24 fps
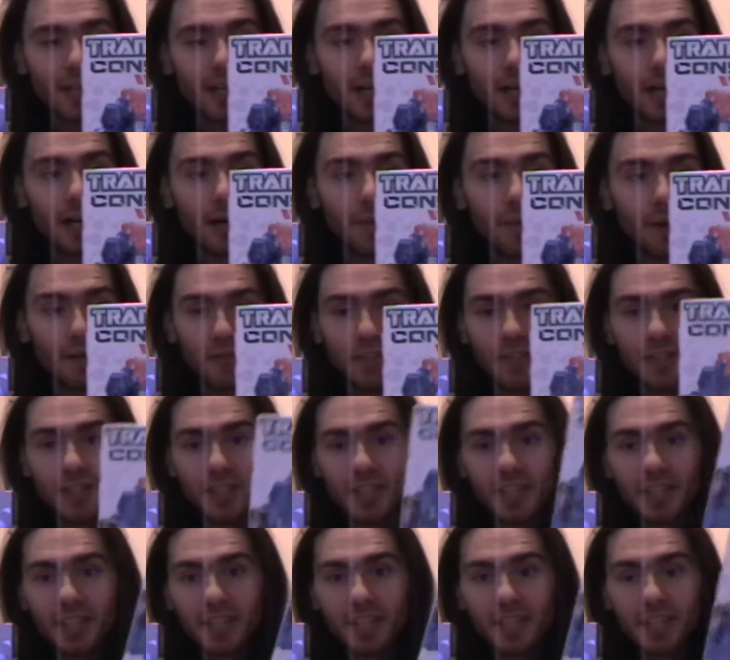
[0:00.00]
um,
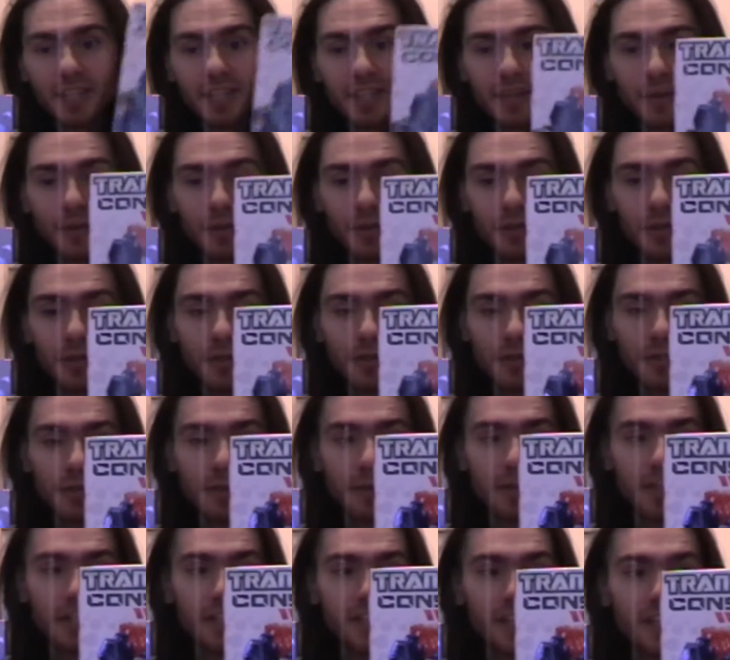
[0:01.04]
obviously the leader of the
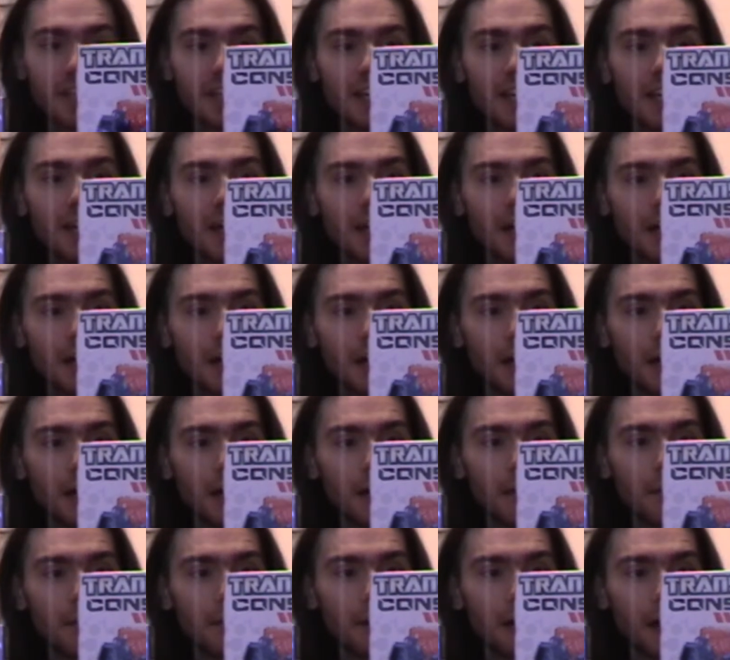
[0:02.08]
Autobots.
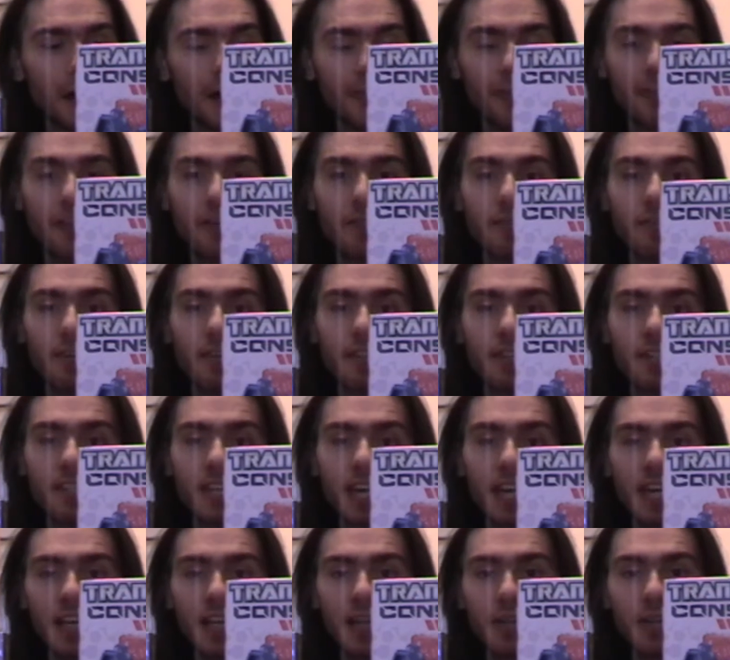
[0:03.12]
Um, I think for the
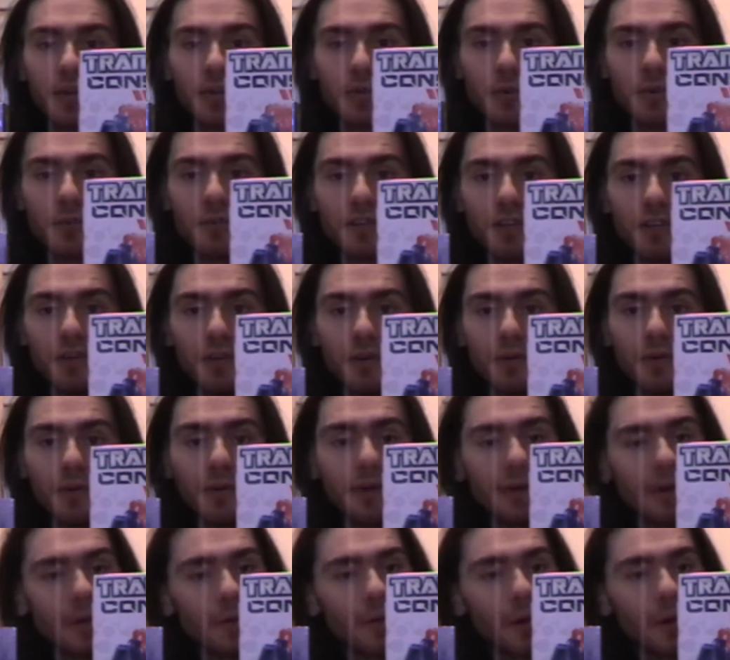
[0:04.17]
sake of the review,
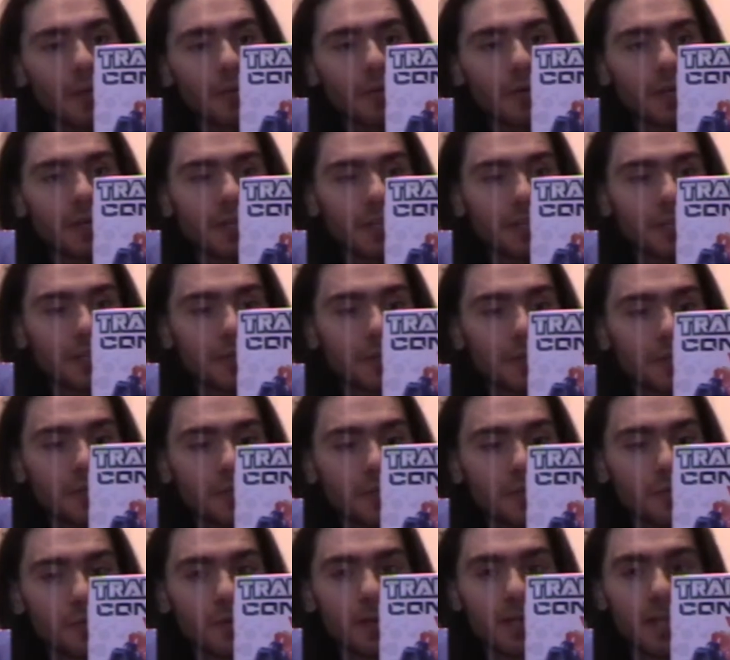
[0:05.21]
what we're going to do
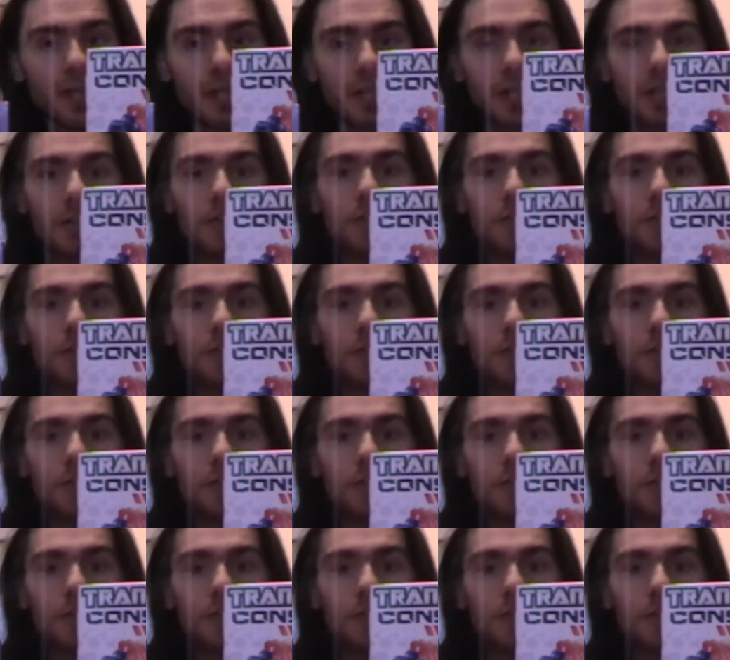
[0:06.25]
is we're going to